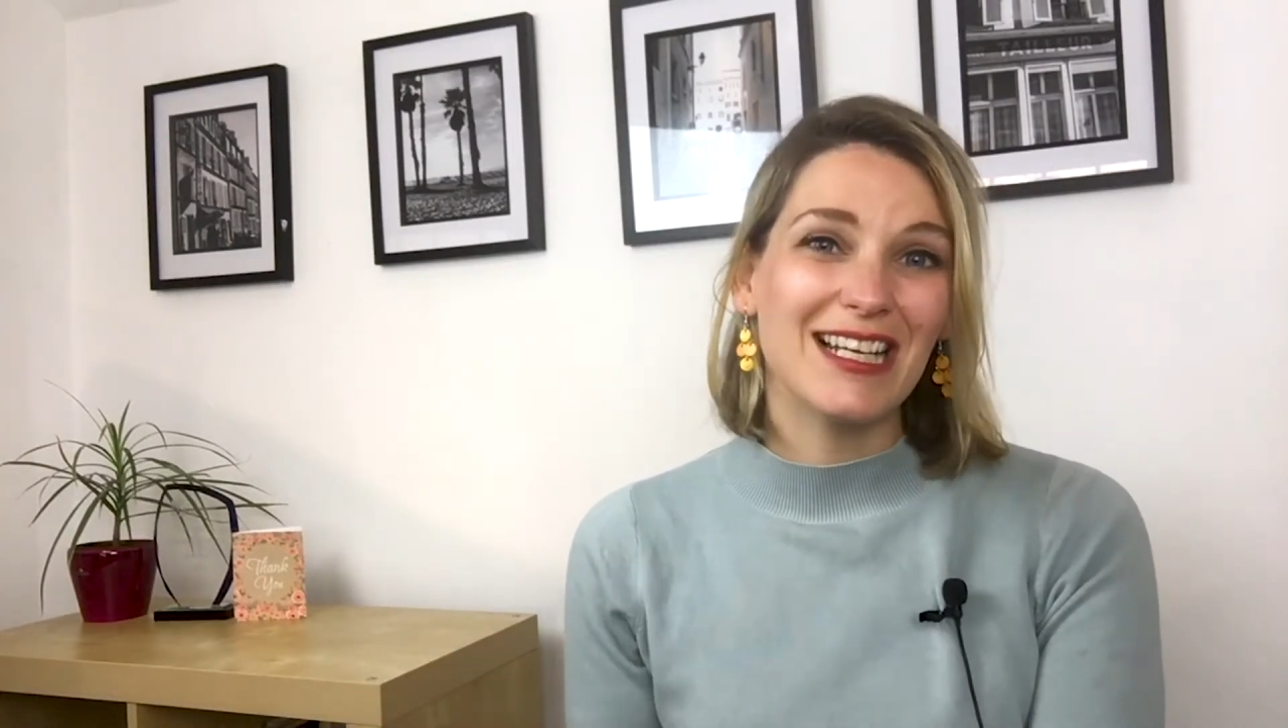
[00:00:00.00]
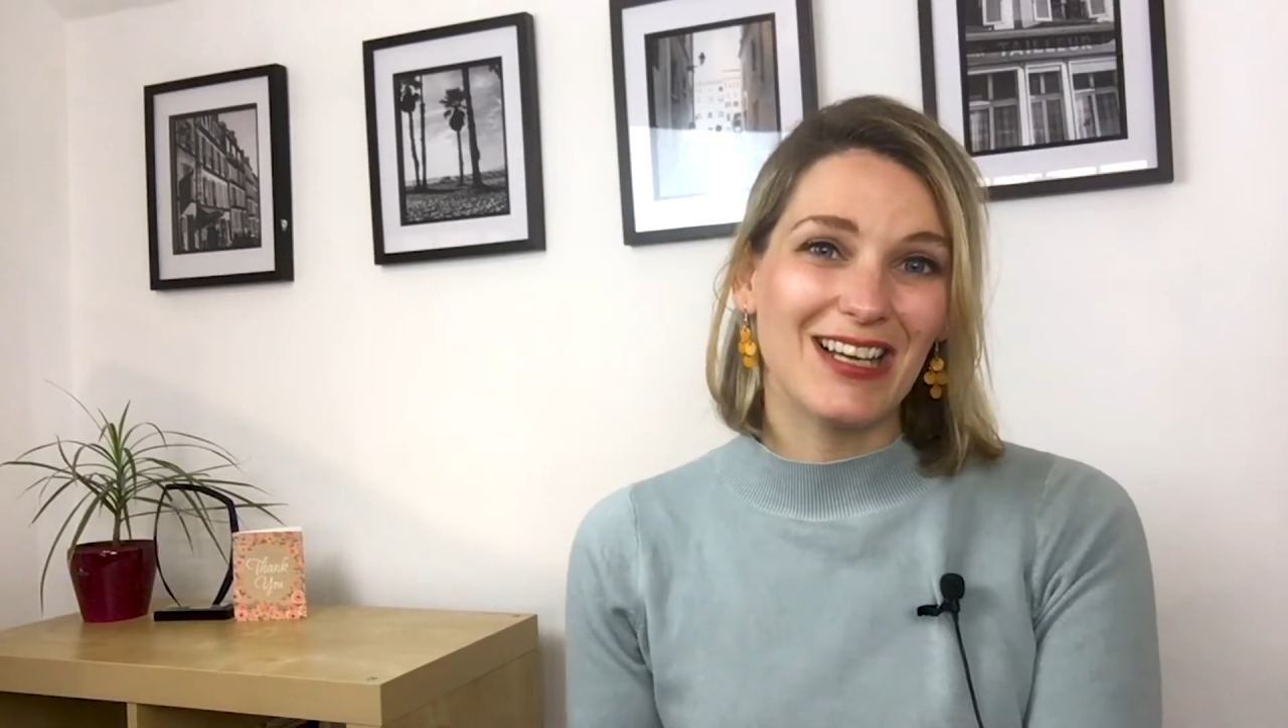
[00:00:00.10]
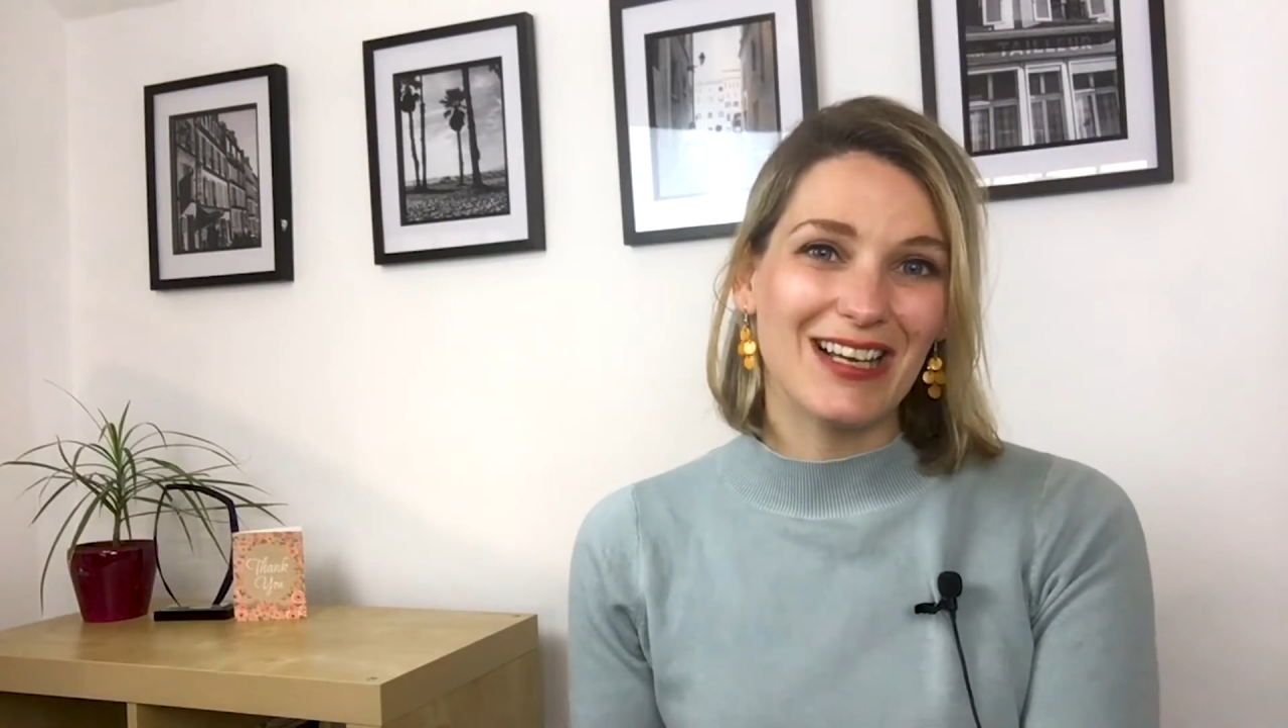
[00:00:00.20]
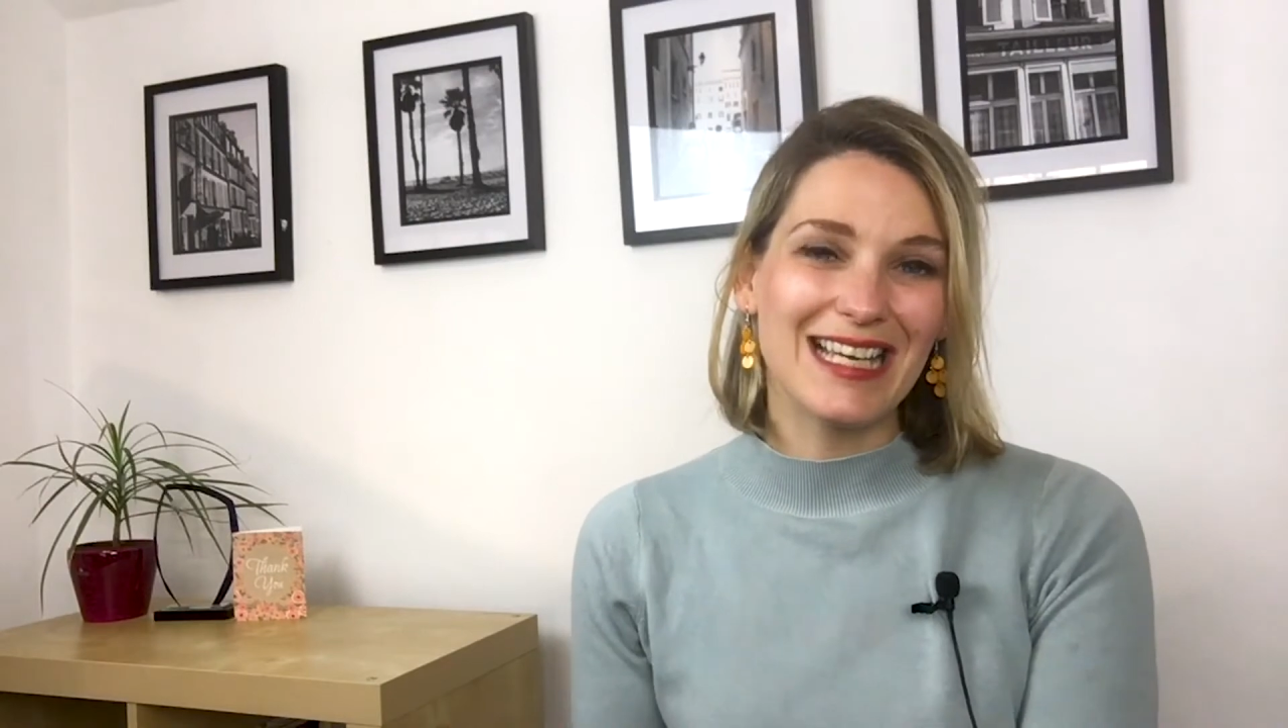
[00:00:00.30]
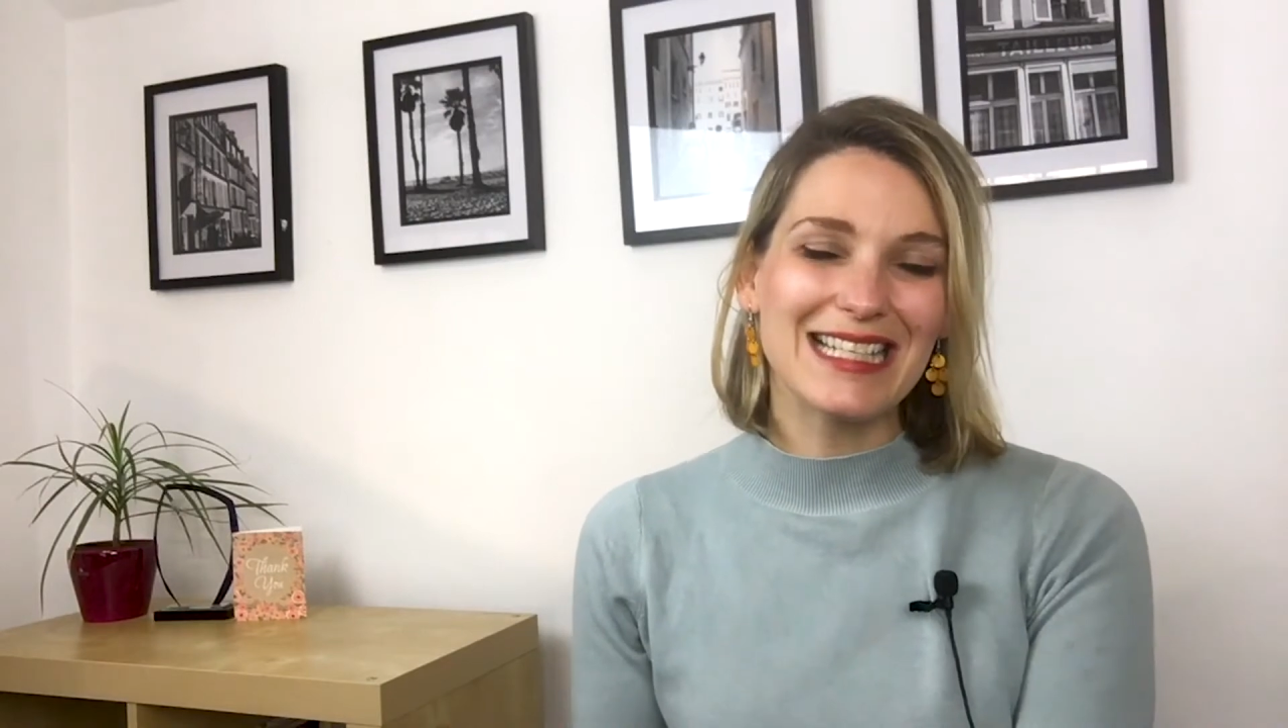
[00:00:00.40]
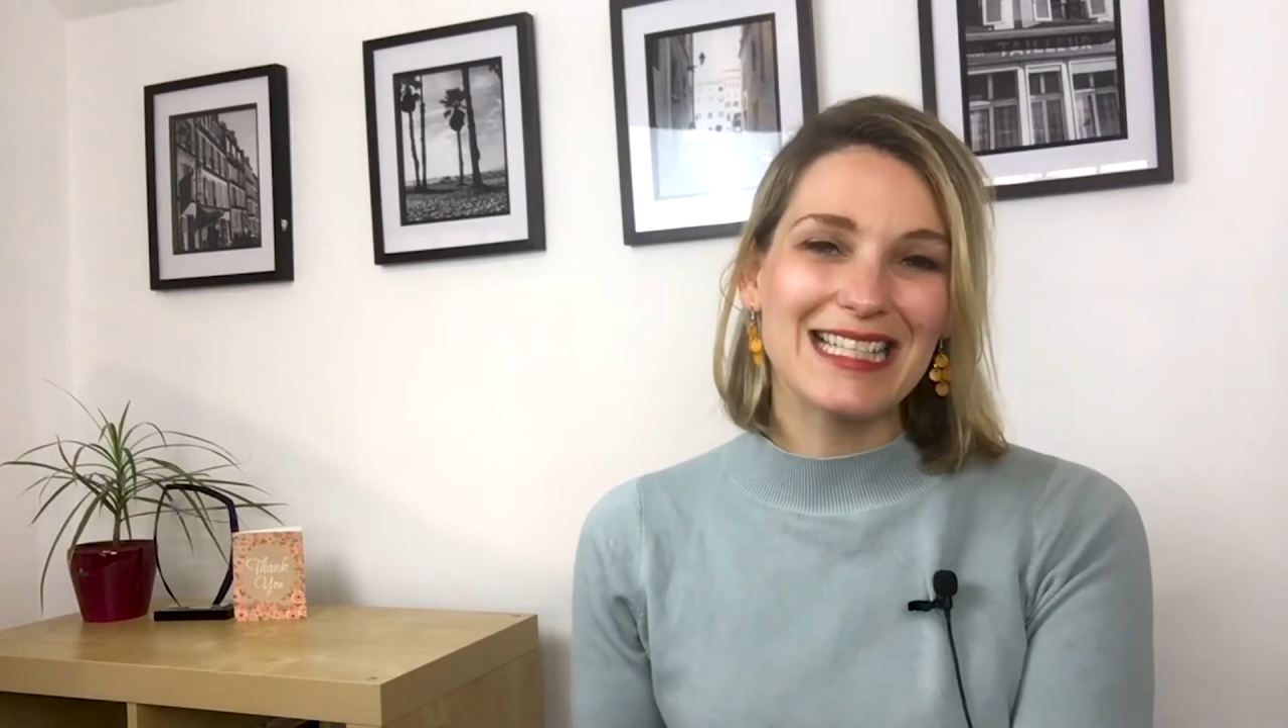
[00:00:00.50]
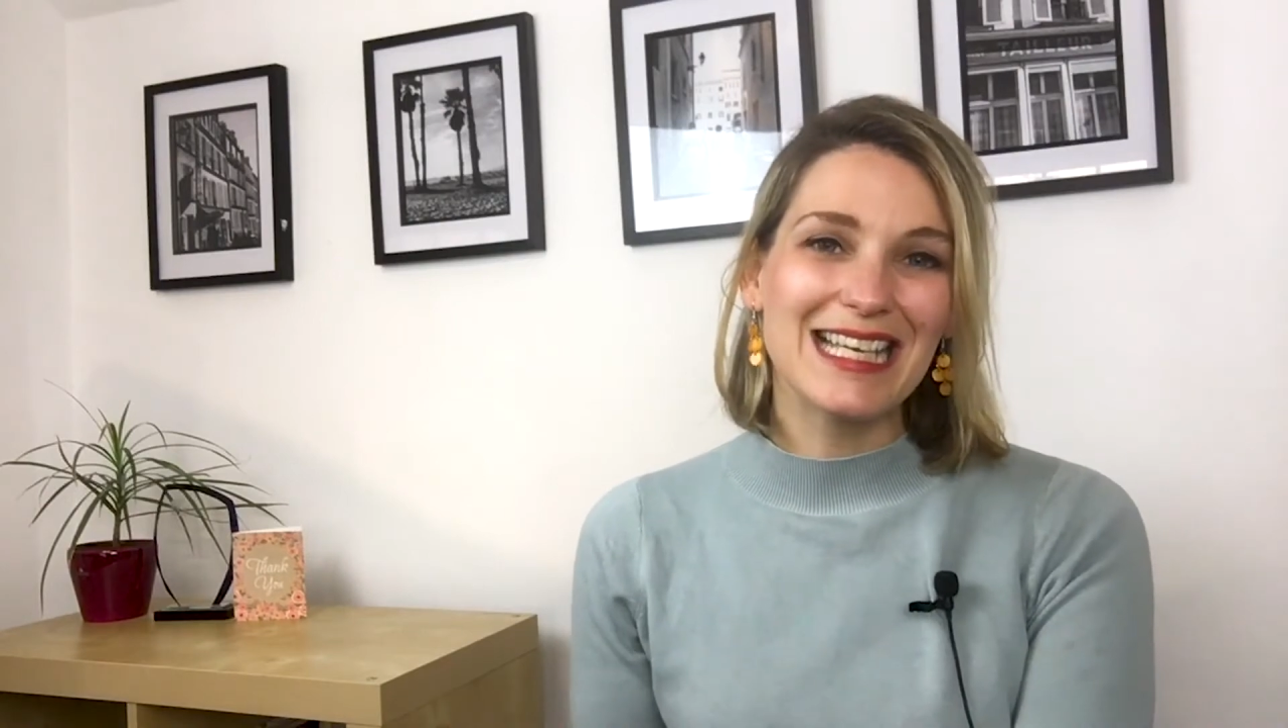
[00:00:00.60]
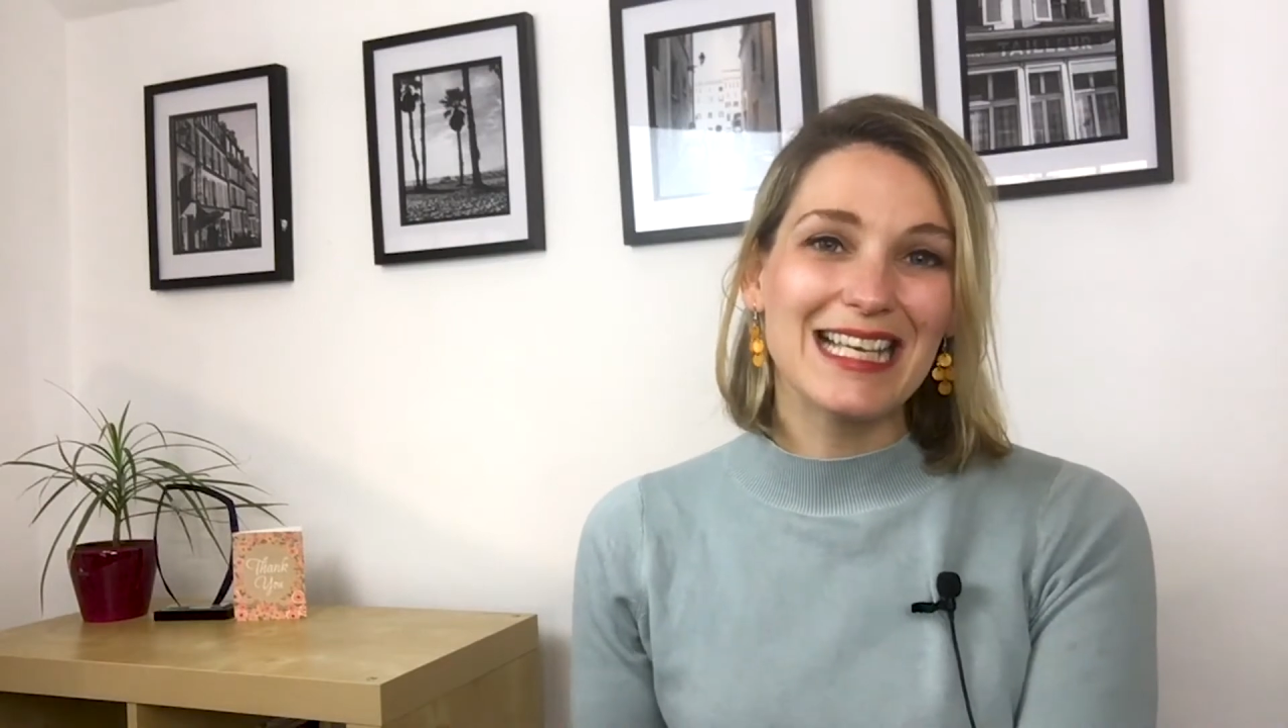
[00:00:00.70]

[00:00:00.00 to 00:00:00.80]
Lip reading: light